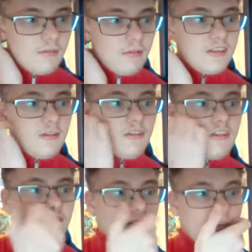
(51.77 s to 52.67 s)
was
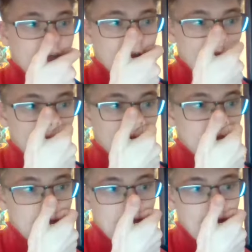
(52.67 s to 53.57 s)
used
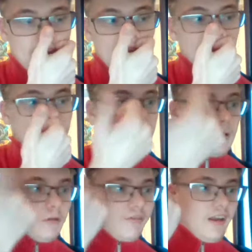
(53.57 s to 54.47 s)
as a
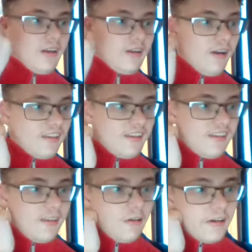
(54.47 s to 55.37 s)
lingua franca, as I
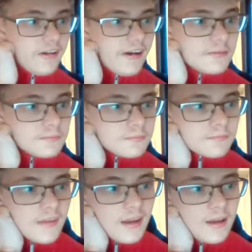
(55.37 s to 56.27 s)
said earlier,
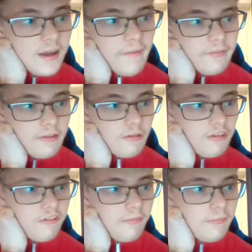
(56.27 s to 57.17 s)
and it's
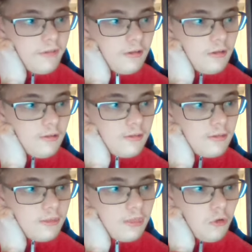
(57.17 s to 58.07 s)
also been
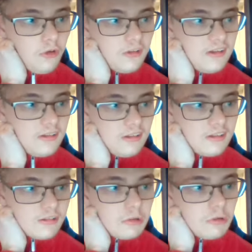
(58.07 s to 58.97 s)
taught in
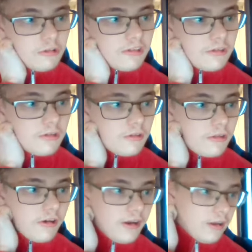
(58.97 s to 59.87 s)
schools
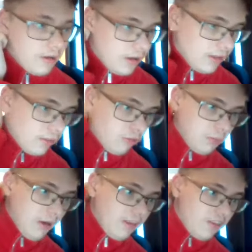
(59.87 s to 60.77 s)
in
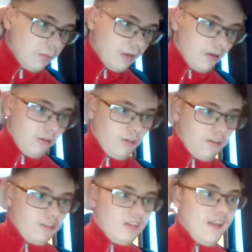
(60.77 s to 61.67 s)
those places
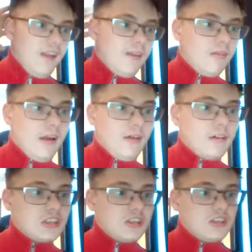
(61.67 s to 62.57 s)
because the native
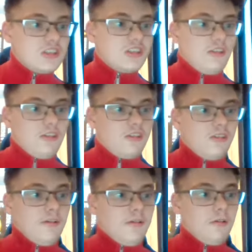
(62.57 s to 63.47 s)
language is just
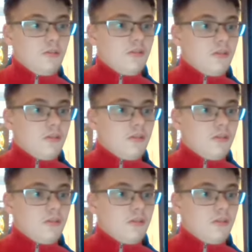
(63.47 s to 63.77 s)
so